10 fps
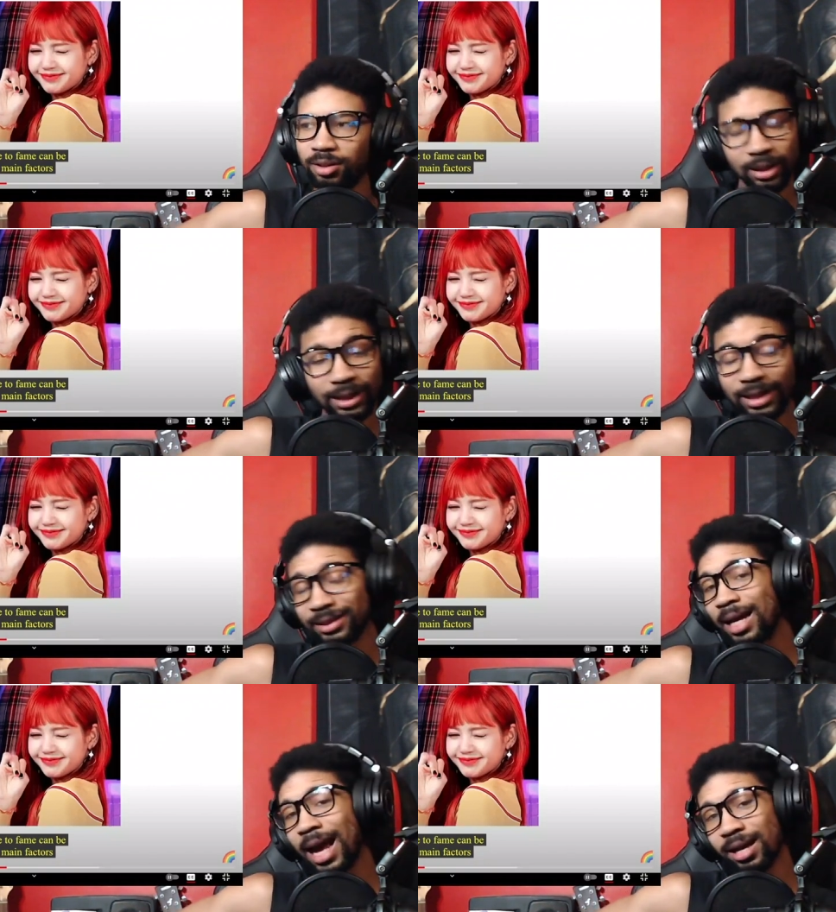Speaker 1: That's
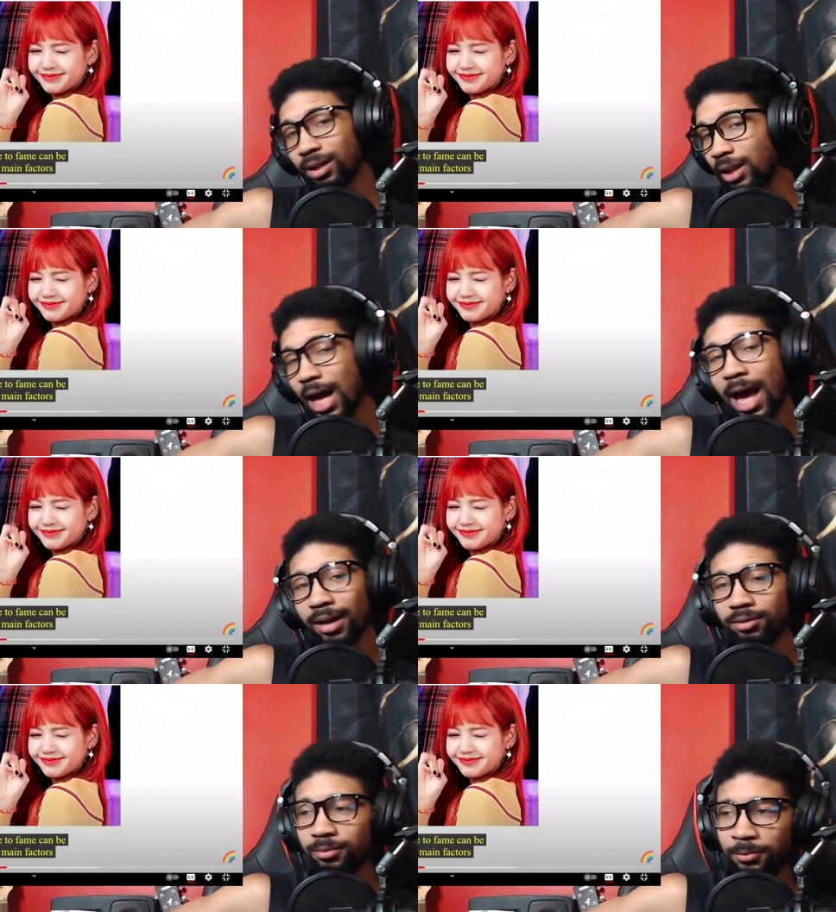not a lot
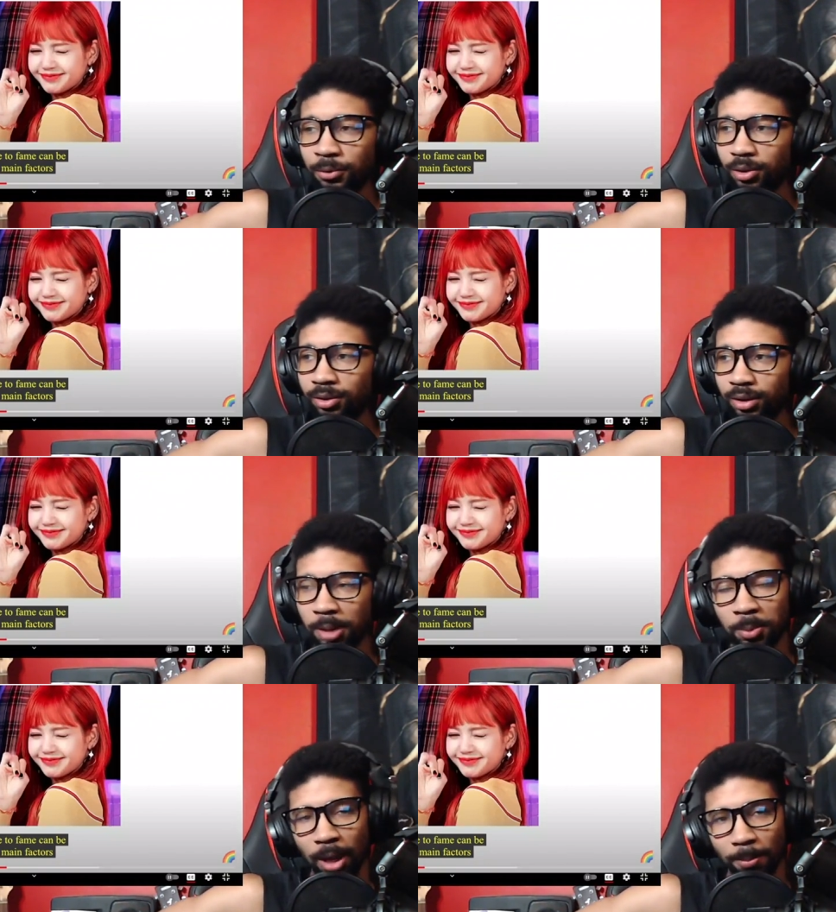for
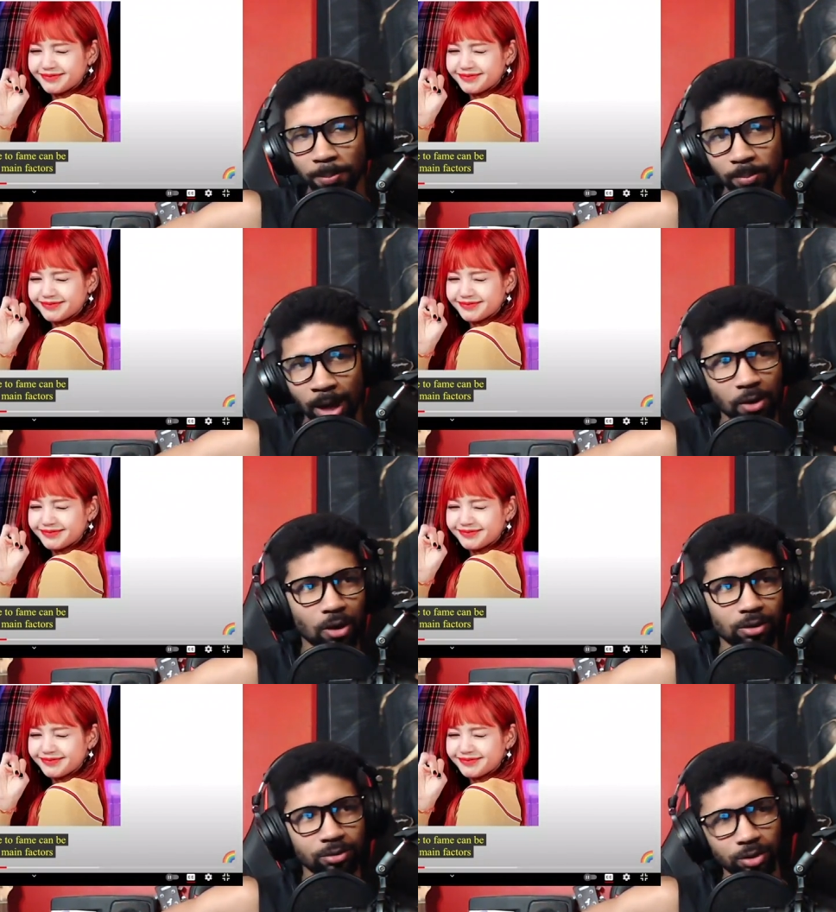K-pop at
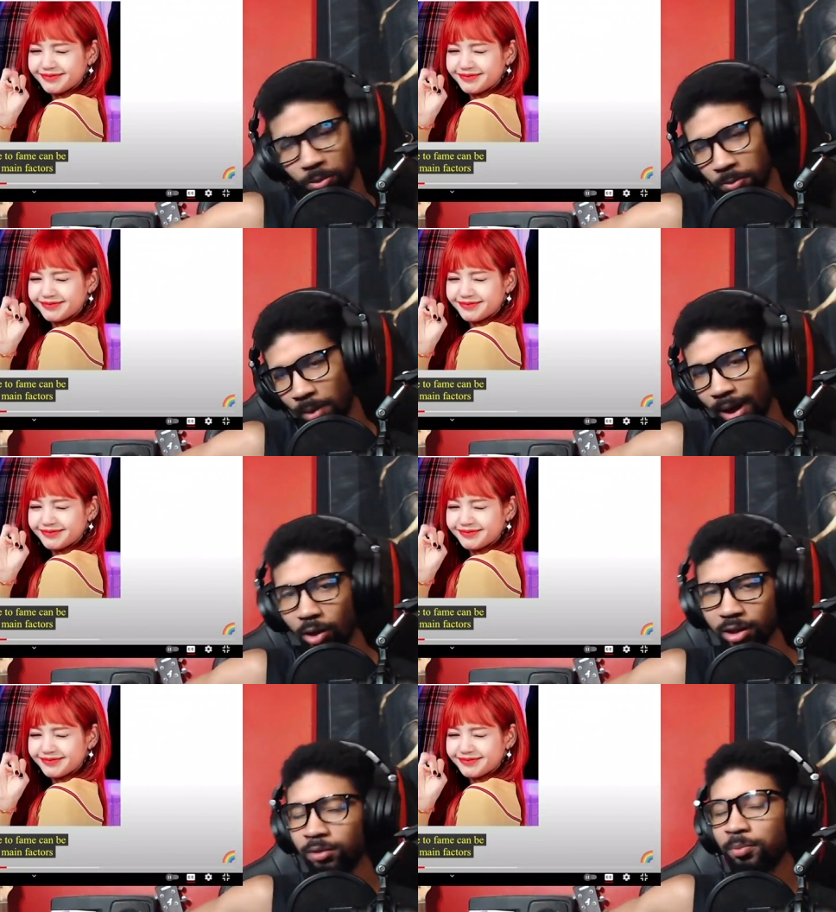all. So my
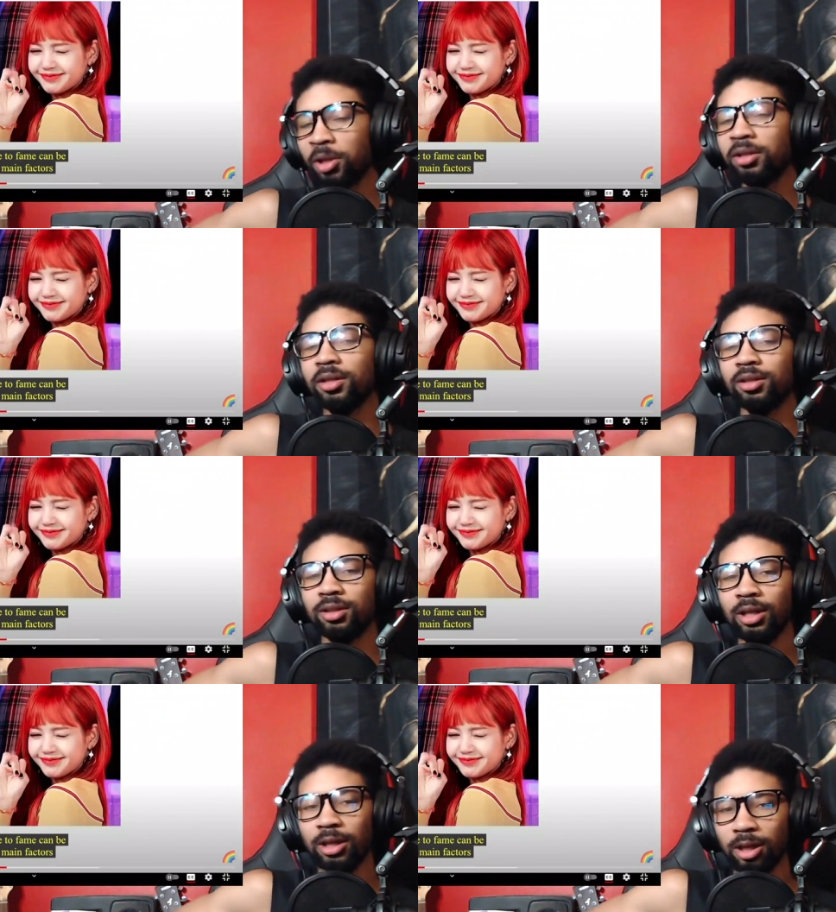question from earlier
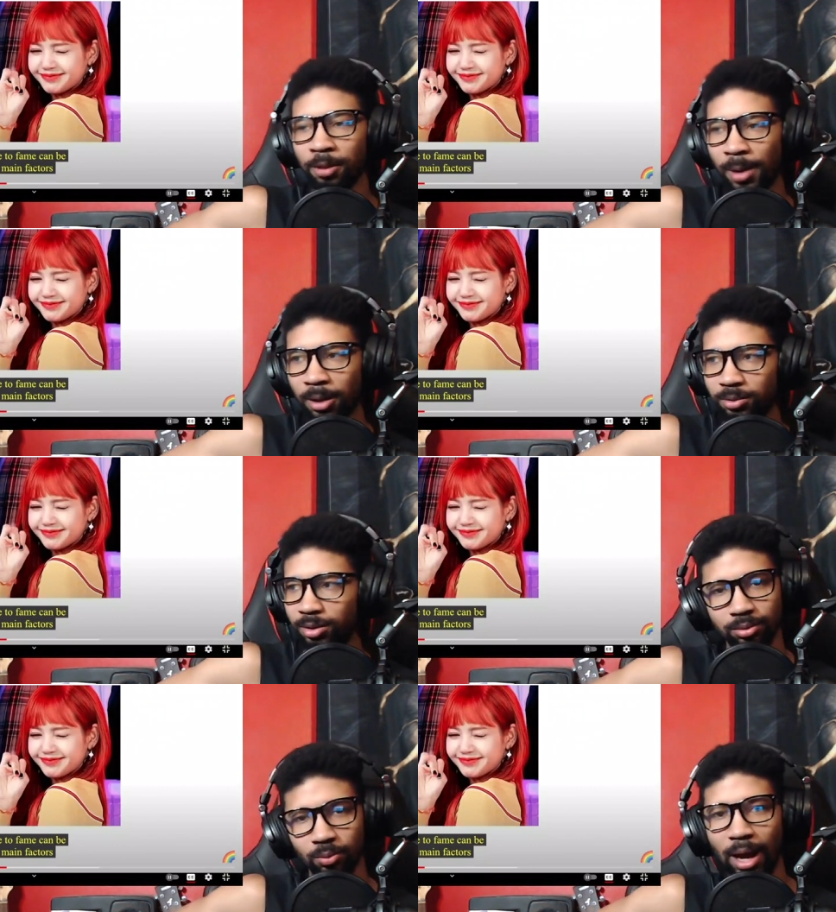about
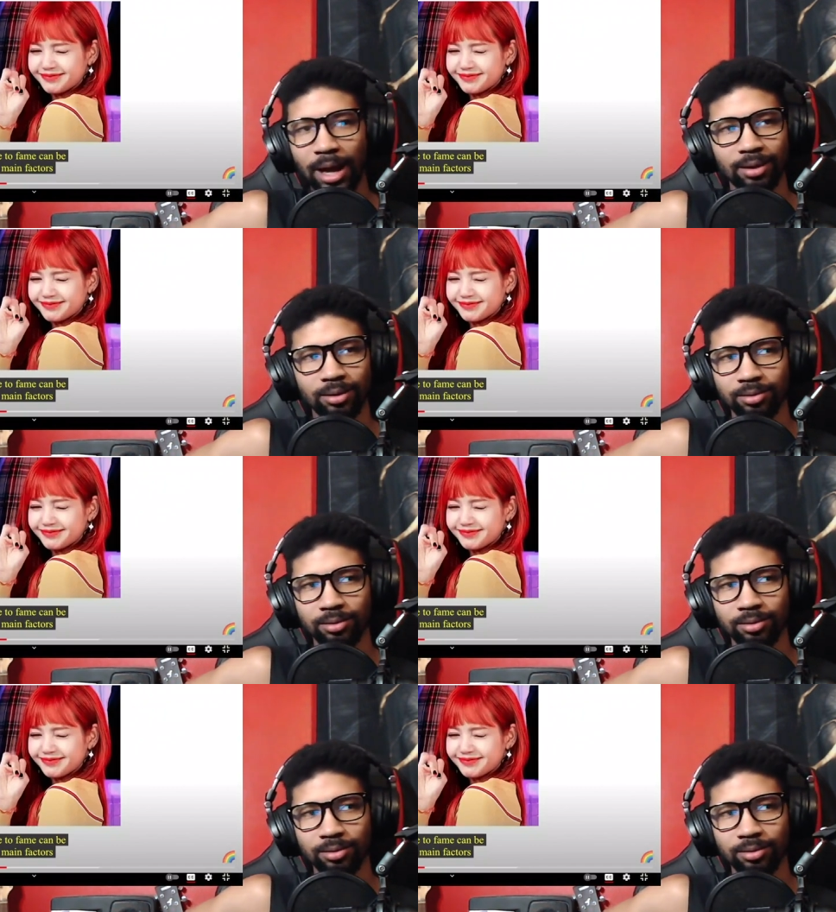why